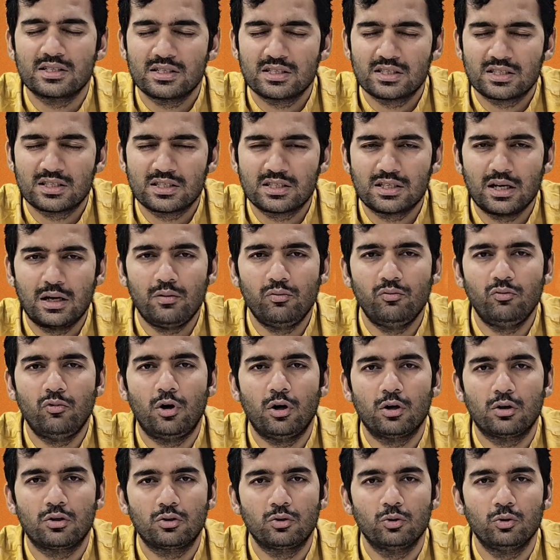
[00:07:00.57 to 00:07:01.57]

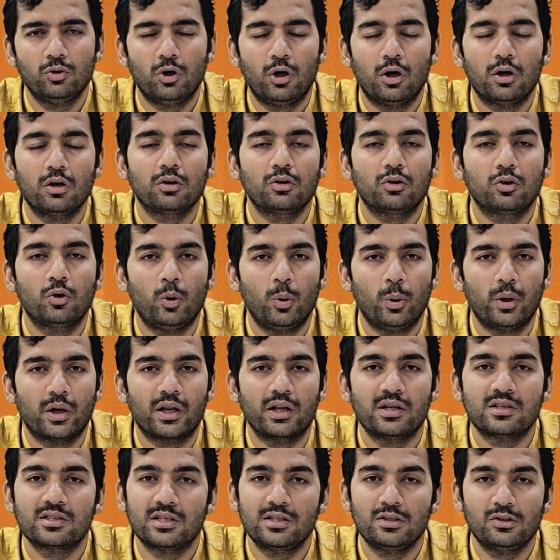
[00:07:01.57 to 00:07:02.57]
somewhat to your
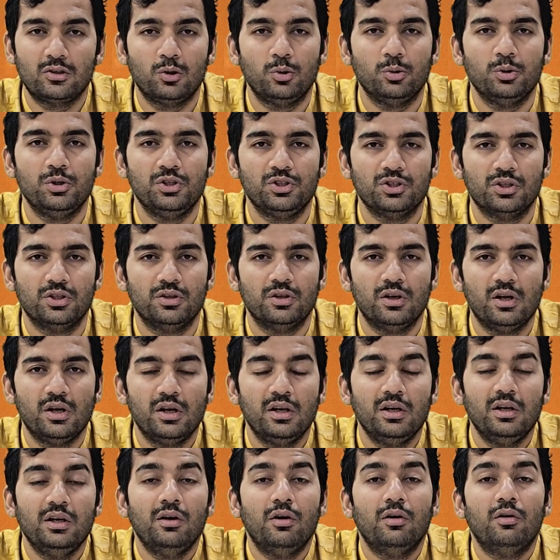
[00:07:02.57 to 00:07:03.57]
coherence and cohesion.
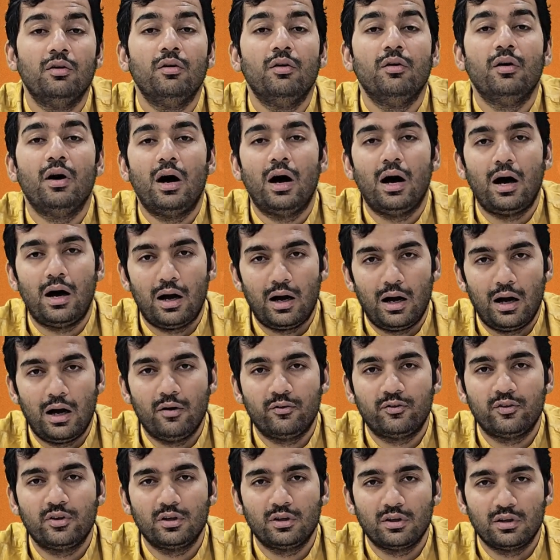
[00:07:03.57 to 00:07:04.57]

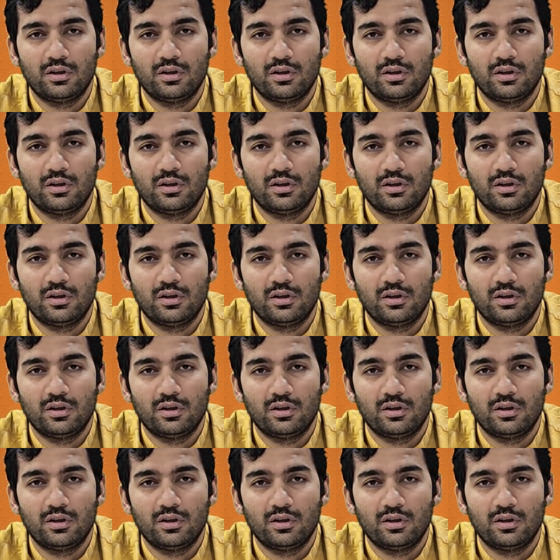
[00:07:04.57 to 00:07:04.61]
After